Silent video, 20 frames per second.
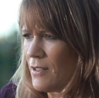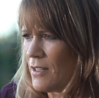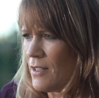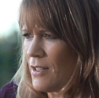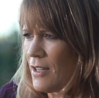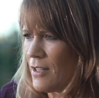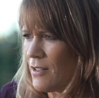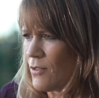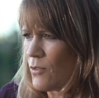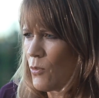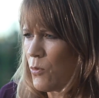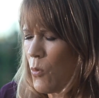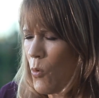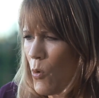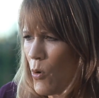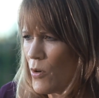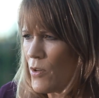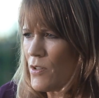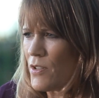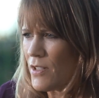get
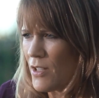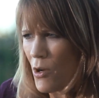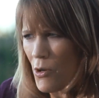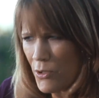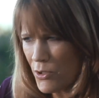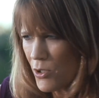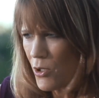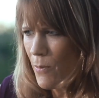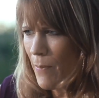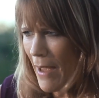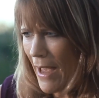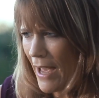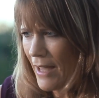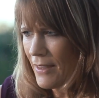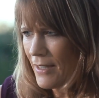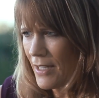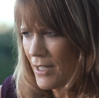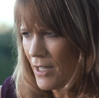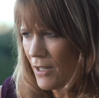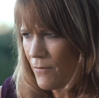towards
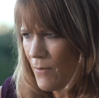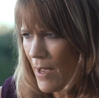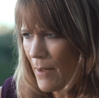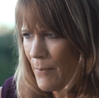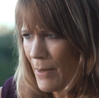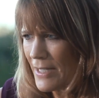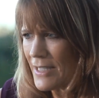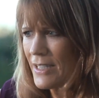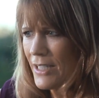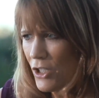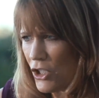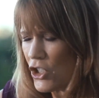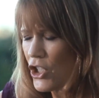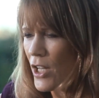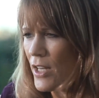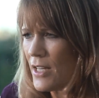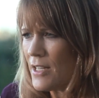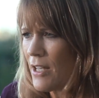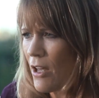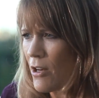sociopathy, about basically
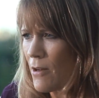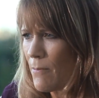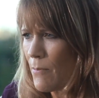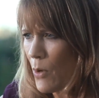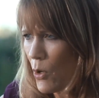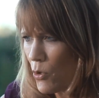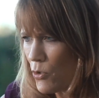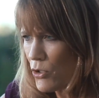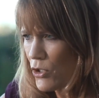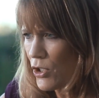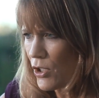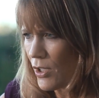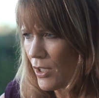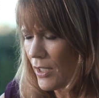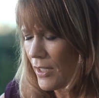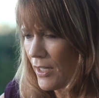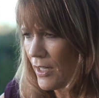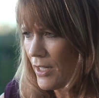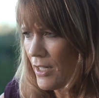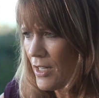shutting down
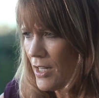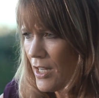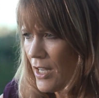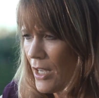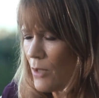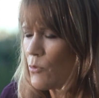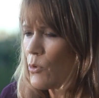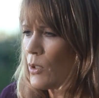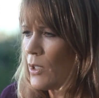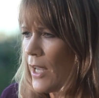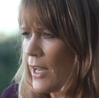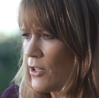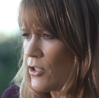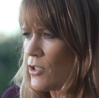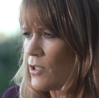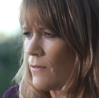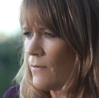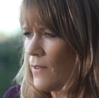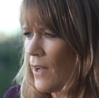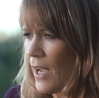emotionally in
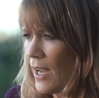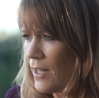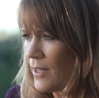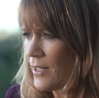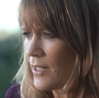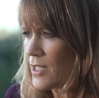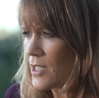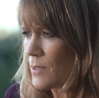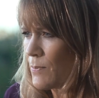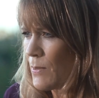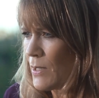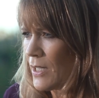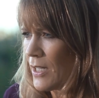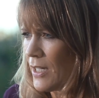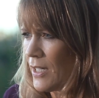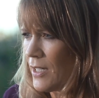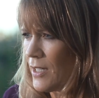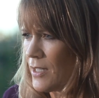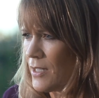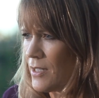relation to violence,
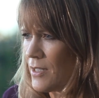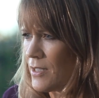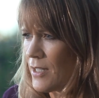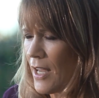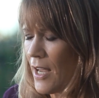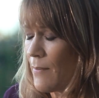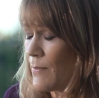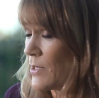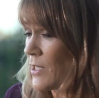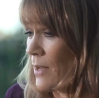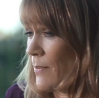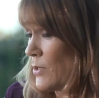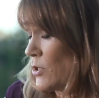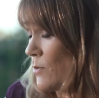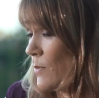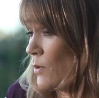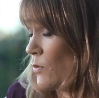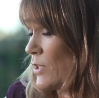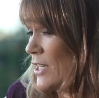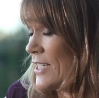because I'm
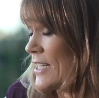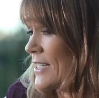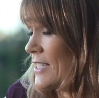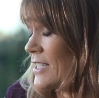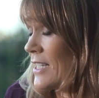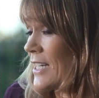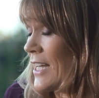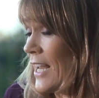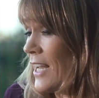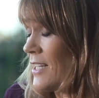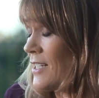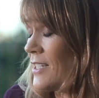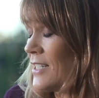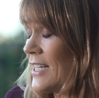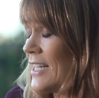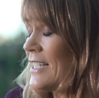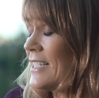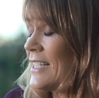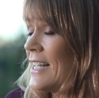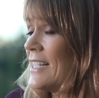assuming
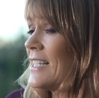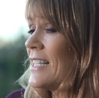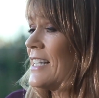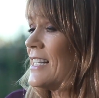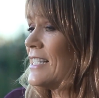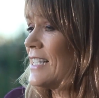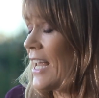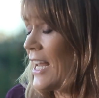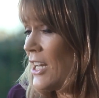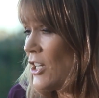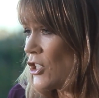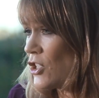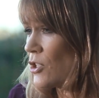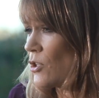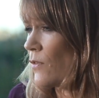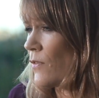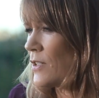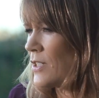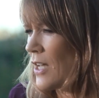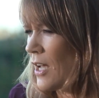desensitization
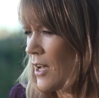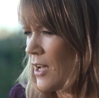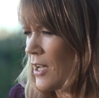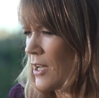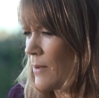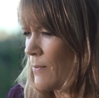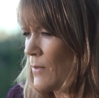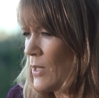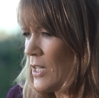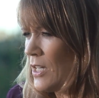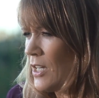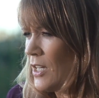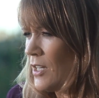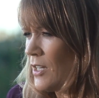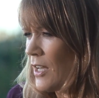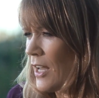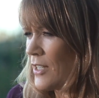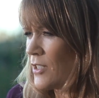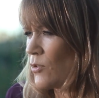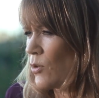over time,
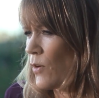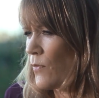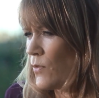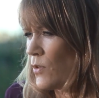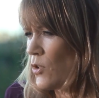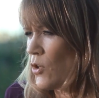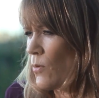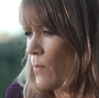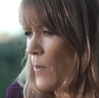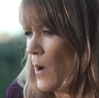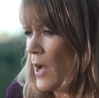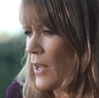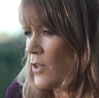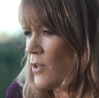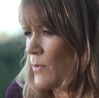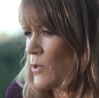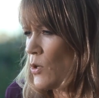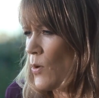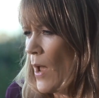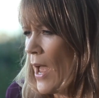it's sort of your body,
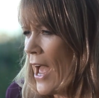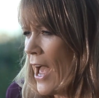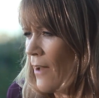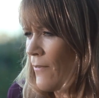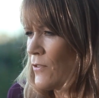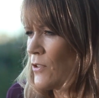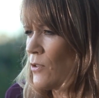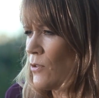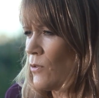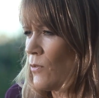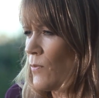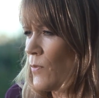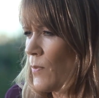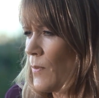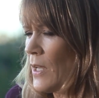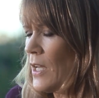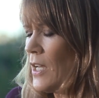you have to